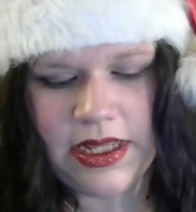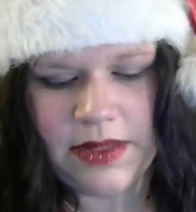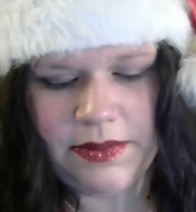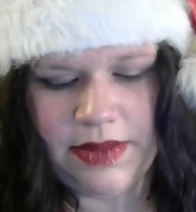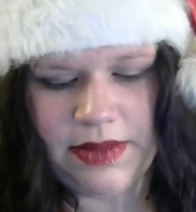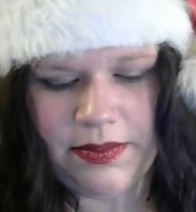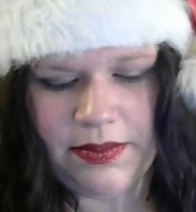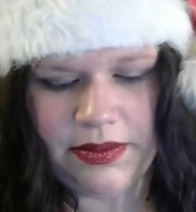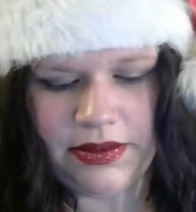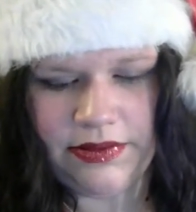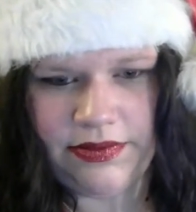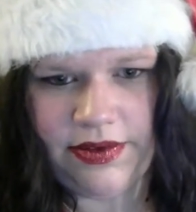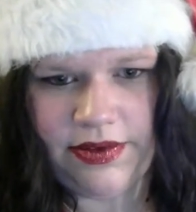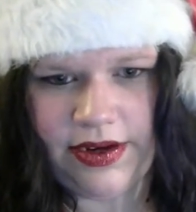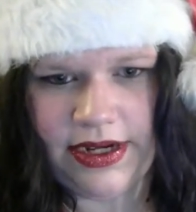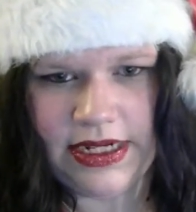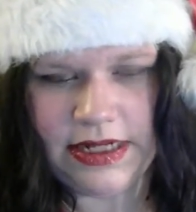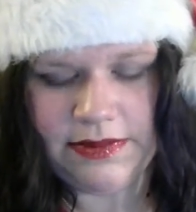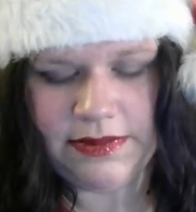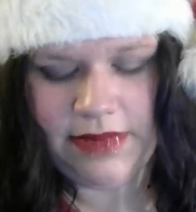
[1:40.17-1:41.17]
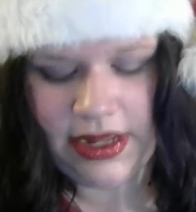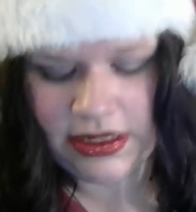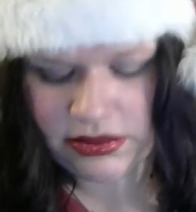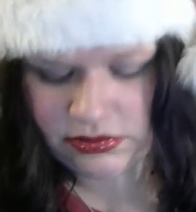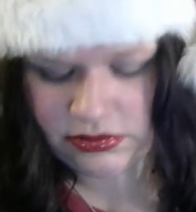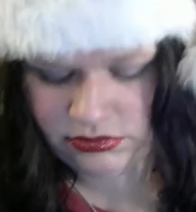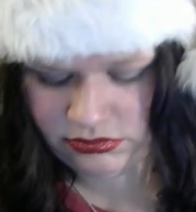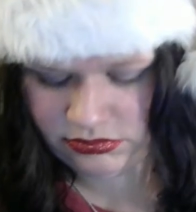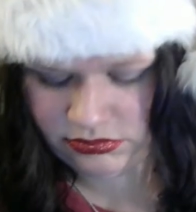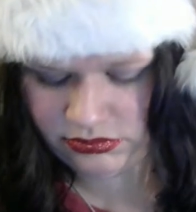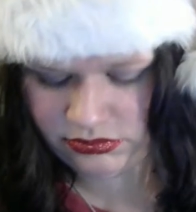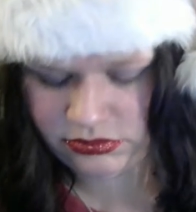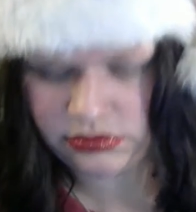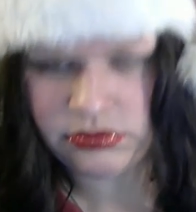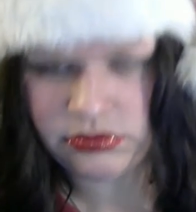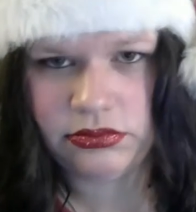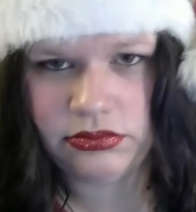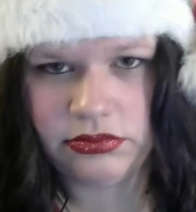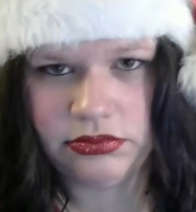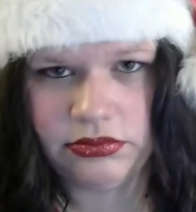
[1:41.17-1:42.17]
People are very
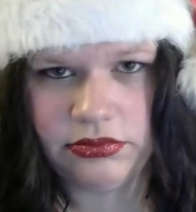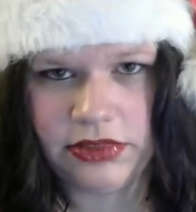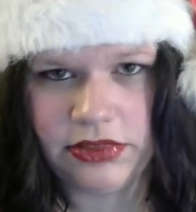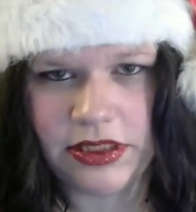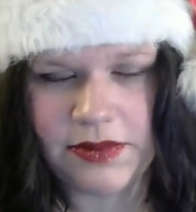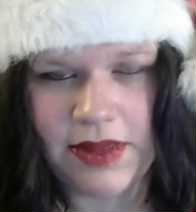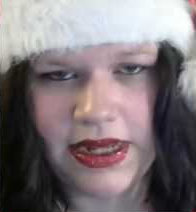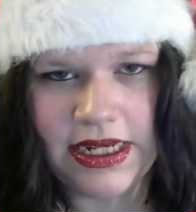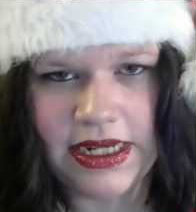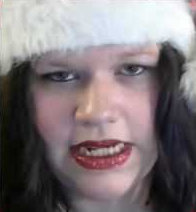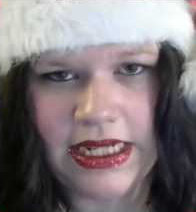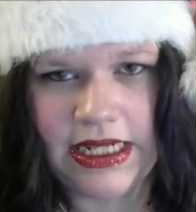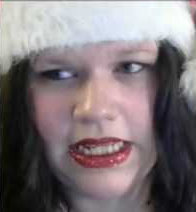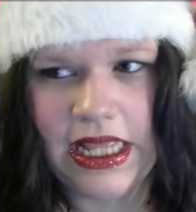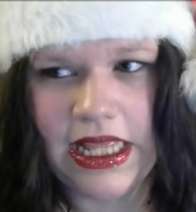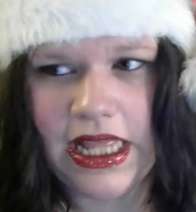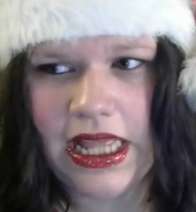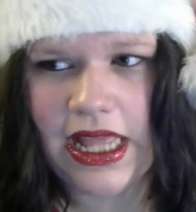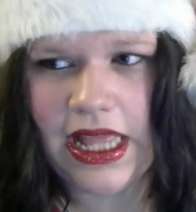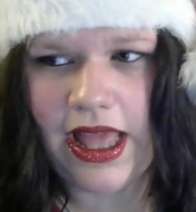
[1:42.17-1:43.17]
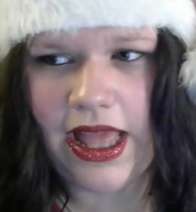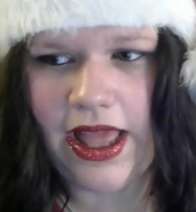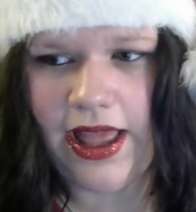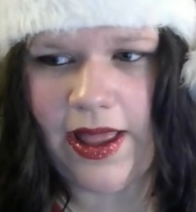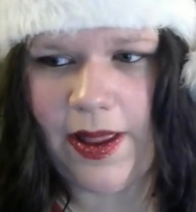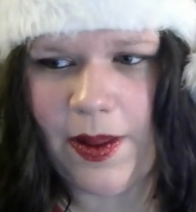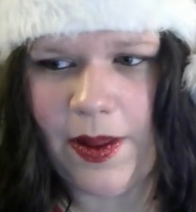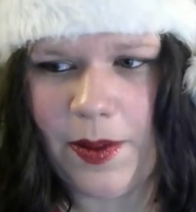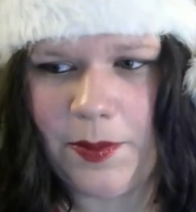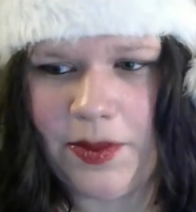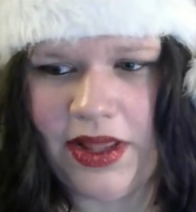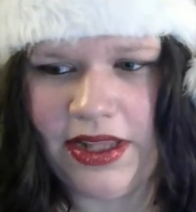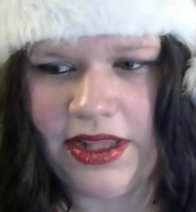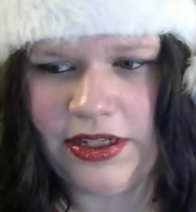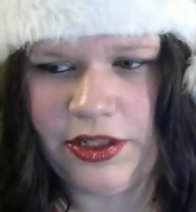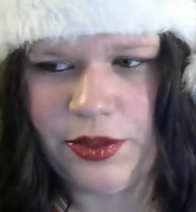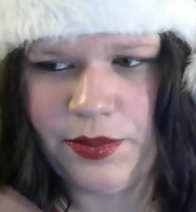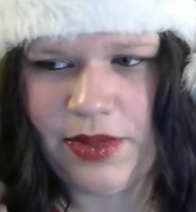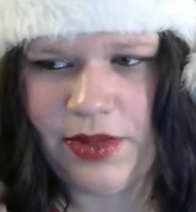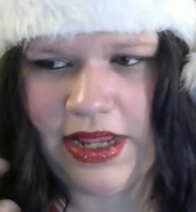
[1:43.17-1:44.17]
demanding,
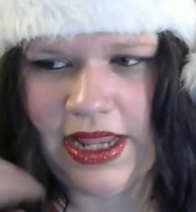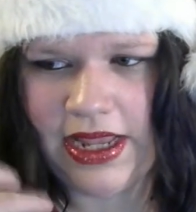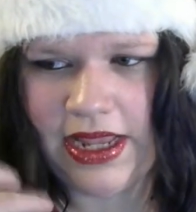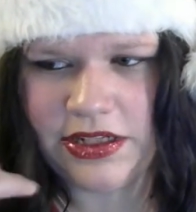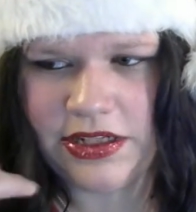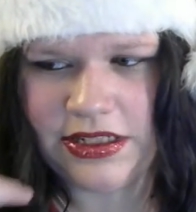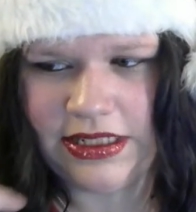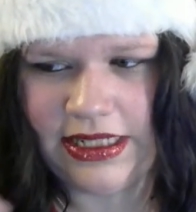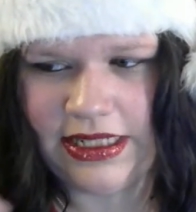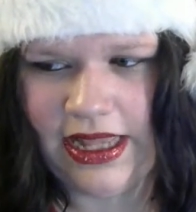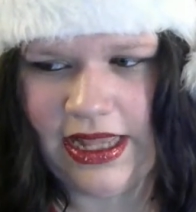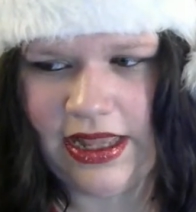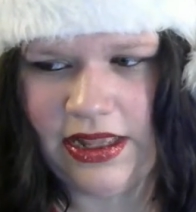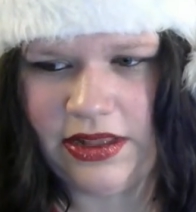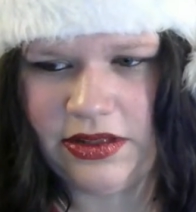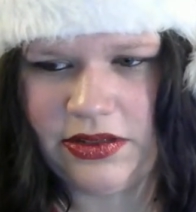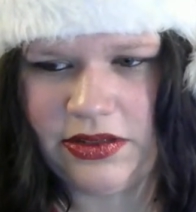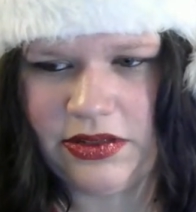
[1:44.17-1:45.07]
and you may actually get